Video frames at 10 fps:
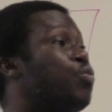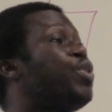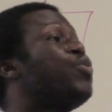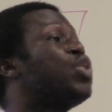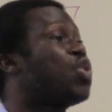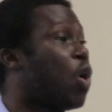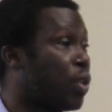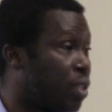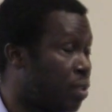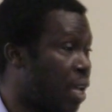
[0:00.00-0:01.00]
be
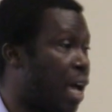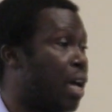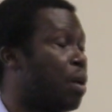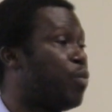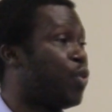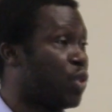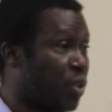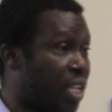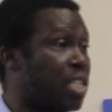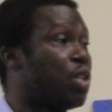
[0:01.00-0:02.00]

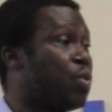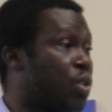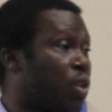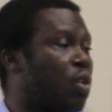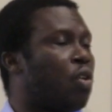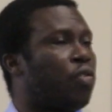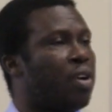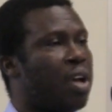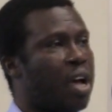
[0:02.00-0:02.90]
resulted as a result of